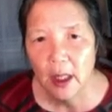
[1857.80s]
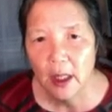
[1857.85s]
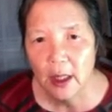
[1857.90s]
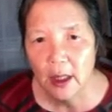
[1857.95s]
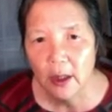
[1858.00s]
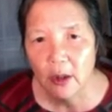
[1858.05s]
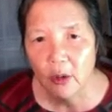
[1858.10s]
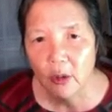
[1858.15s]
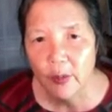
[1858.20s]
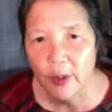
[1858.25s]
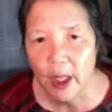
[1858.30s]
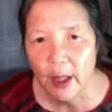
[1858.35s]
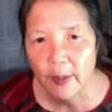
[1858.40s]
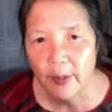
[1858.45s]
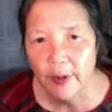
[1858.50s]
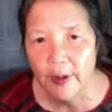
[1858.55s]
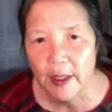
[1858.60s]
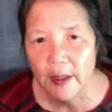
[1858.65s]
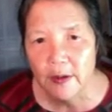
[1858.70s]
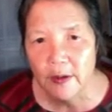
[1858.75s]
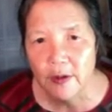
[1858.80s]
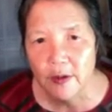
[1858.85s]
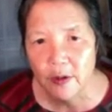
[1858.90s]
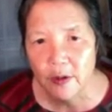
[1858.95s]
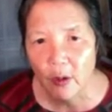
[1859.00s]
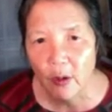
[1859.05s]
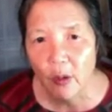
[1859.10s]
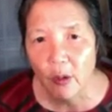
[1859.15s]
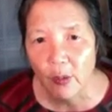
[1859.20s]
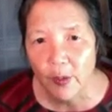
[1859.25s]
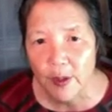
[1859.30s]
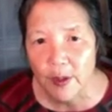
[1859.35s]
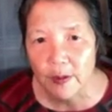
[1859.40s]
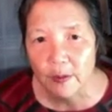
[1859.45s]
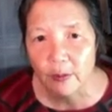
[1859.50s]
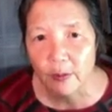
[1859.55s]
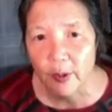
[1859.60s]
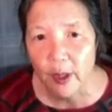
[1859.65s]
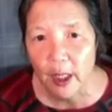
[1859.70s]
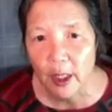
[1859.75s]
And in homeopathy, there's always
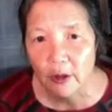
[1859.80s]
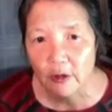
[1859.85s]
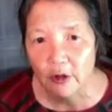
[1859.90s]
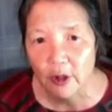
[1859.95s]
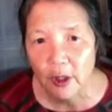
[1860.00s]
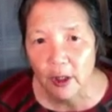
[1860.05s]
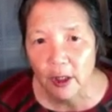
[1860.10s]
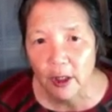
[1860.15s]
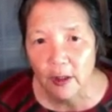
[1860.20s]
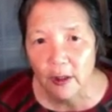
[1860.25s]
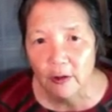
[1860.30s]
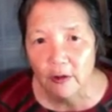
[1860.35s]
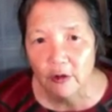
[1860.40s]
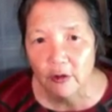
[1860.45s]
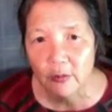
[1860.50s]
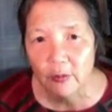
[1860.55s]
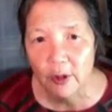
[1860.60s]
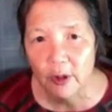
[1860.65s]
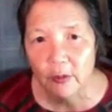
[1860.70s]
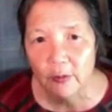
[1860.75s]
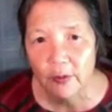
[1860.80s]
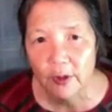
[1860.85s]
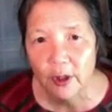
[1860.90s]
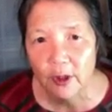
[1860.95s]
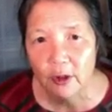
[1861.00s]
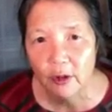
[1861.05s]
a range. I think this should be over